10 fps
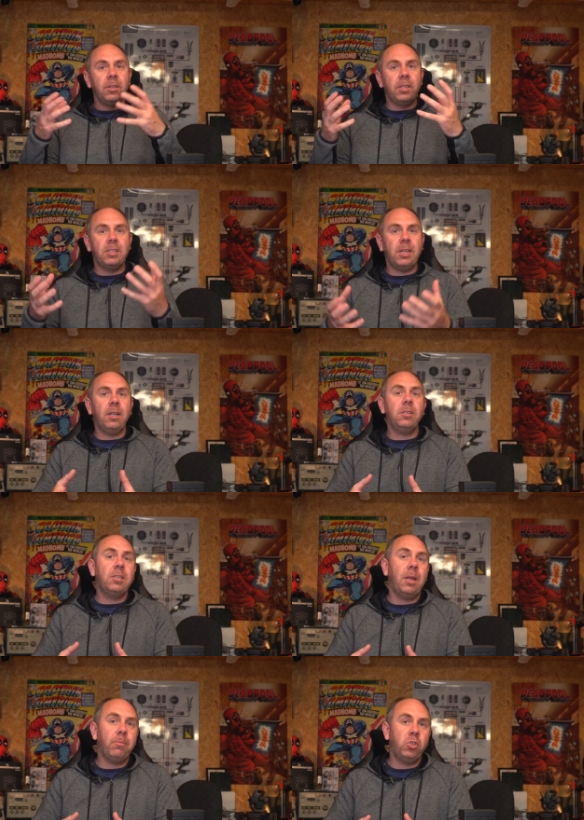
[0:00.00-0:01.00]
the cells
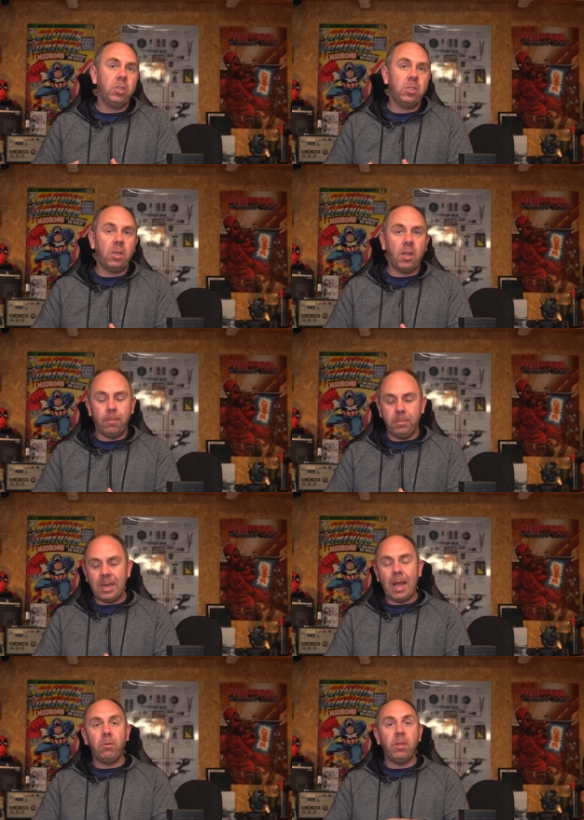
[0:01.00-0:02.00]
temperatures to come
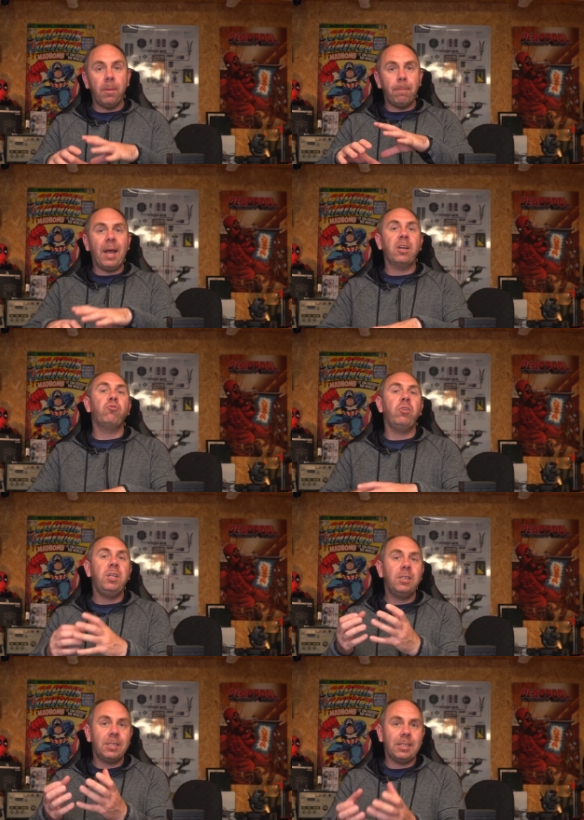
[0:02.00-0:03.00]
down and the
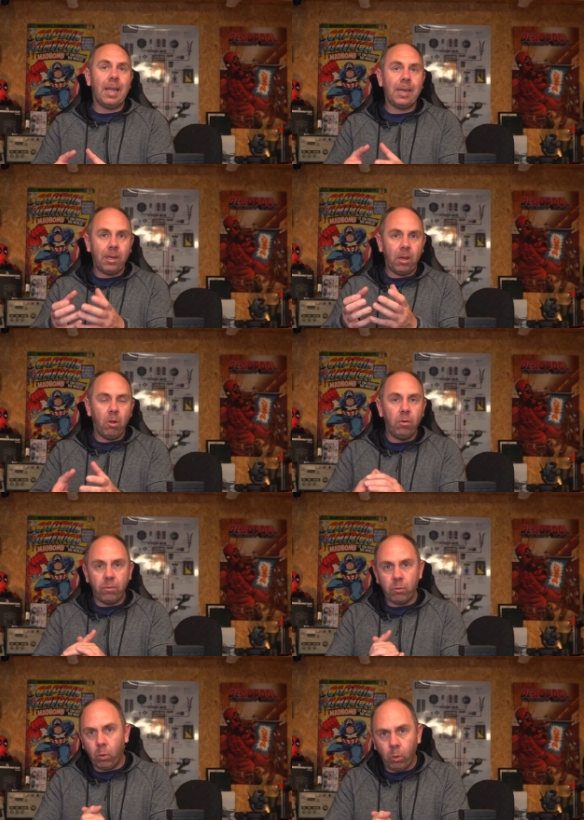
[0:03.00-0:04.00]
battery to settle
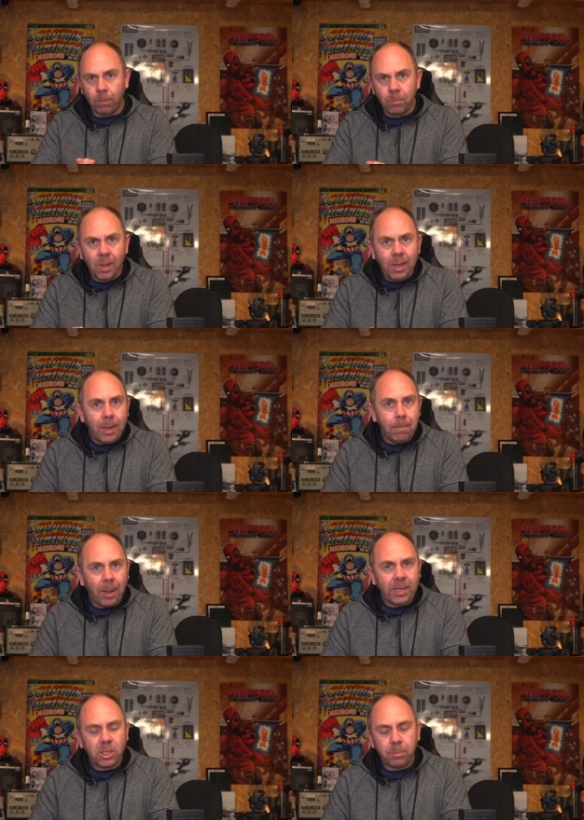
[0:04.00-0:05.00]
overall. In
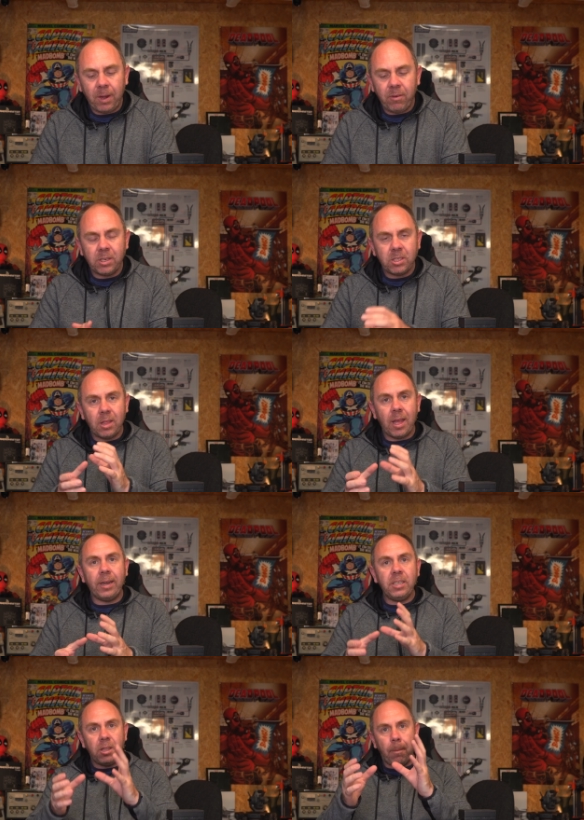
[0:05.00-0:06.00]
my experience, that
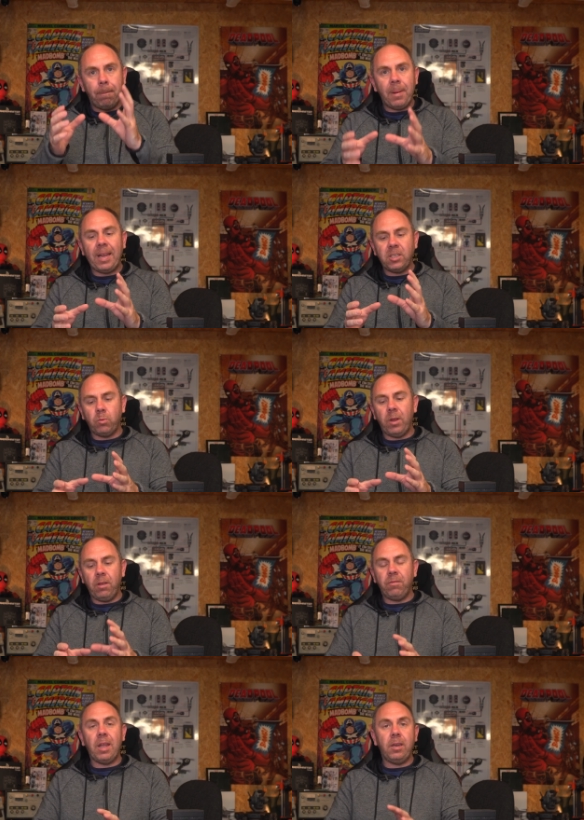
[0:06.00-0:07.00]
is the best way
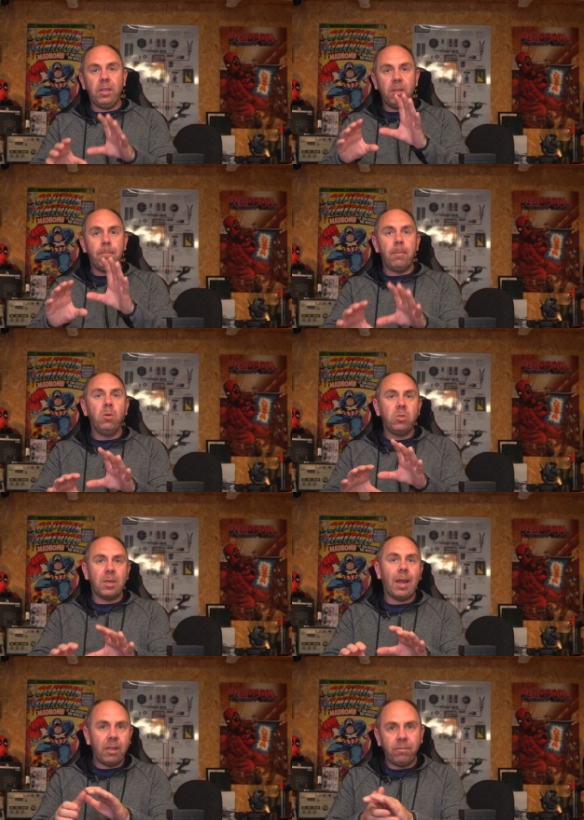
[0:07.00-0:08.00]
of getting the
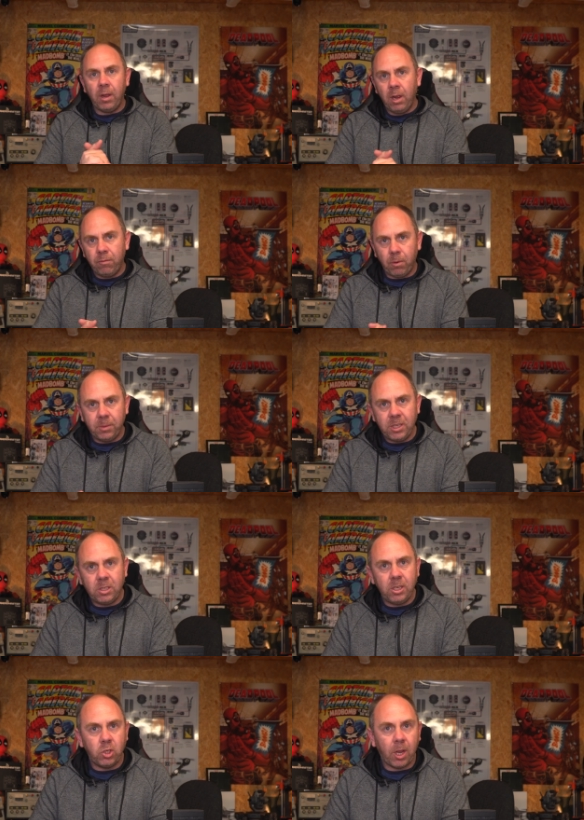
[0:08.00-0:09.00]
most life from these
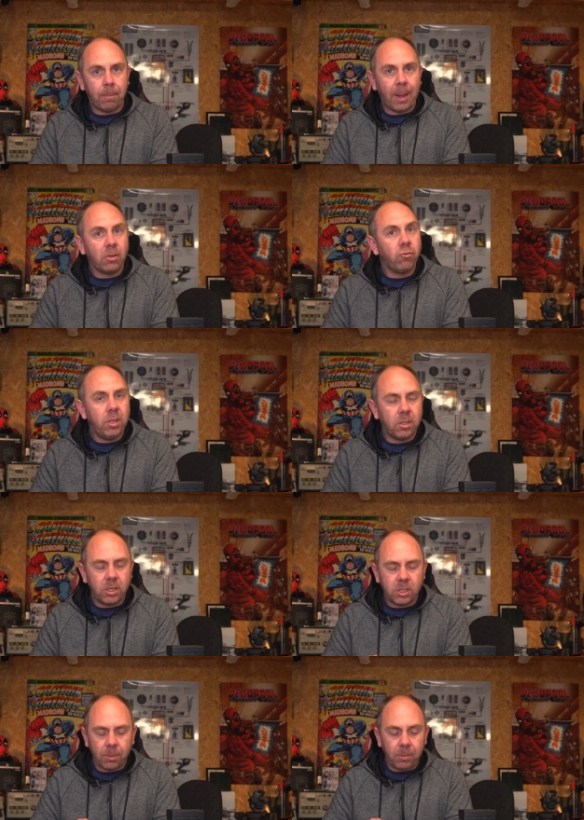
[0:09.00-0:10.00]
DJI batteries and
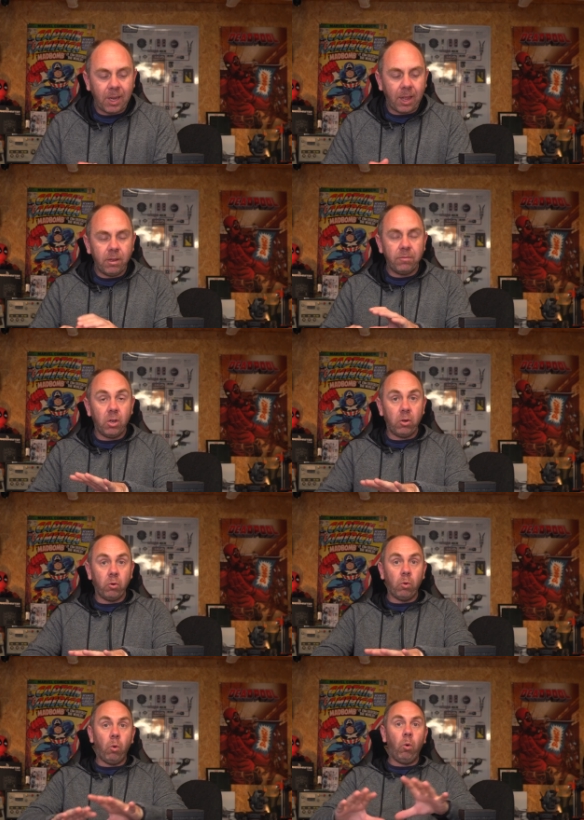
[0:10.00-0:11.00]
is something I have done
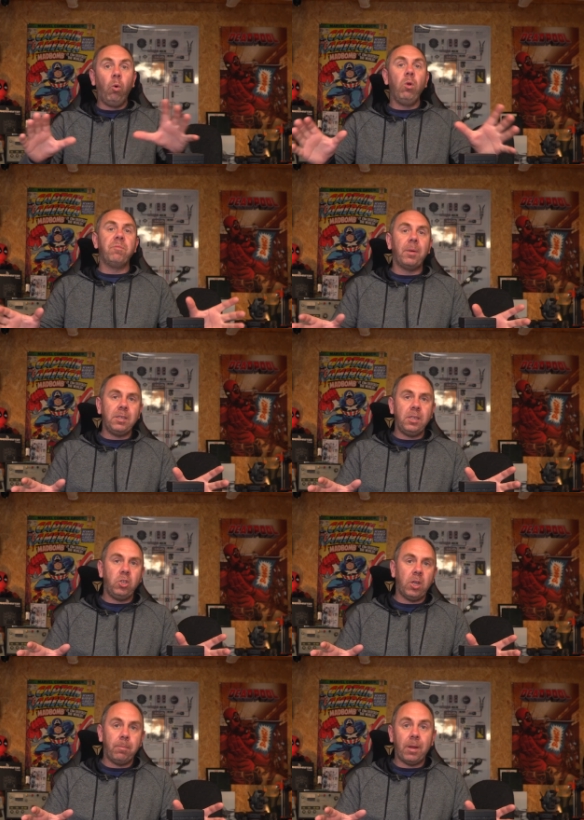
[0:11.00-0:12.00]
on all of my
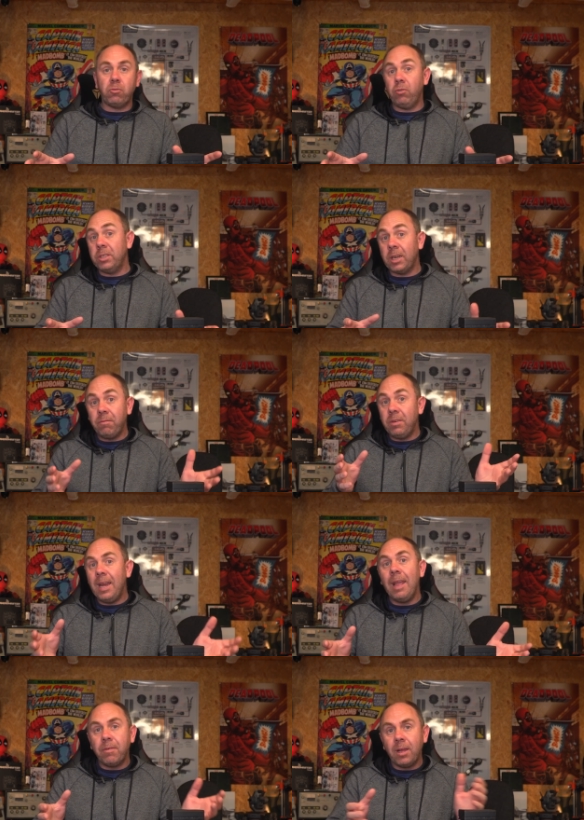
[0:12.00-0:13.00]
DJI batteries and I've
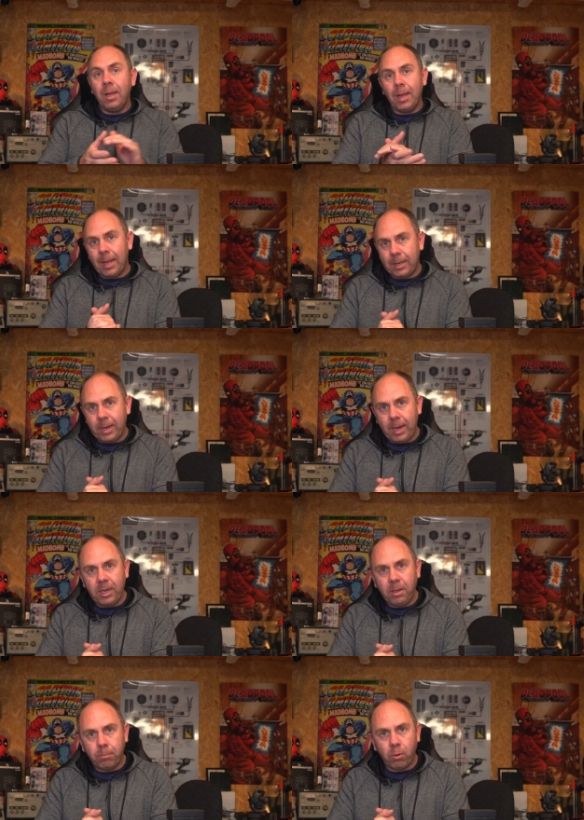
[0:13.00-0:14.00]
never had
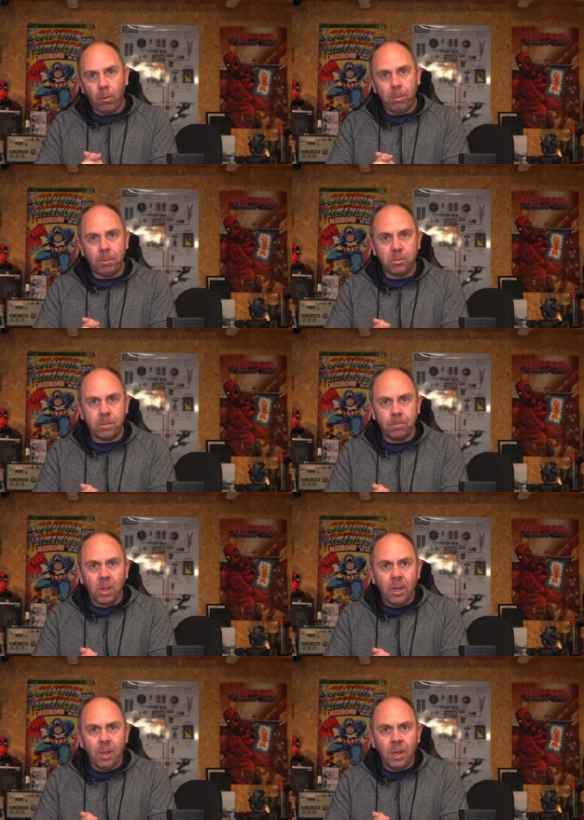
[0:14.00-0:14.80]
any problems.